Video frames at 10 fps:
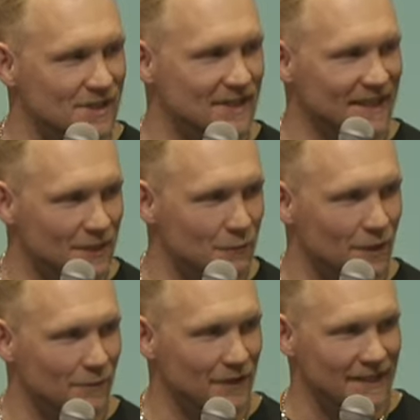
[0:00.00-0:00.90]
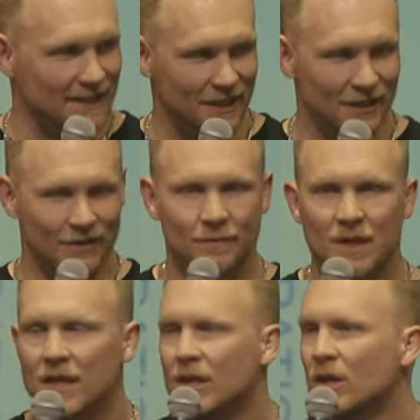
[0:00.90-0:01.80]
just to get to where we need to go.
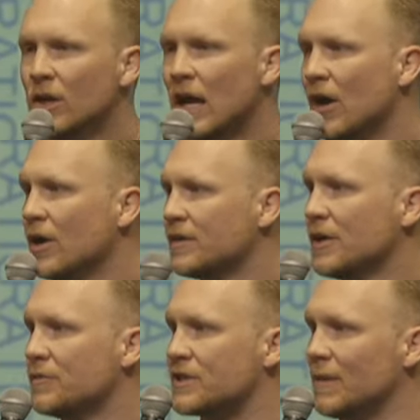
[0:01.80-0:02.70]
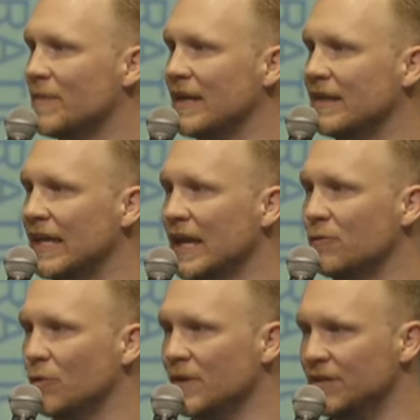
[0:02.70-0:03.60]
I heard there was somebody that came
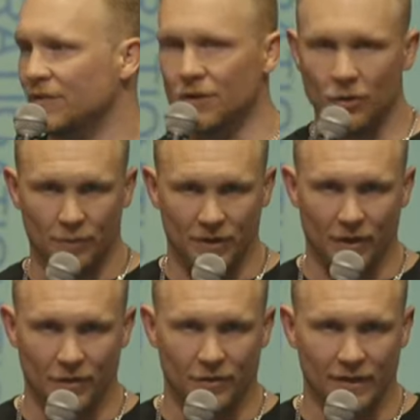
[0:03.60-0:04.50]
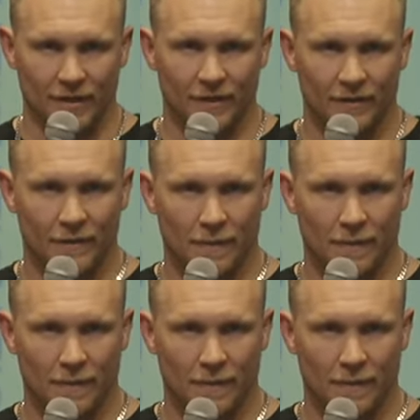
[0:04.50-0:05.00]
from Ethiopia. Are you here?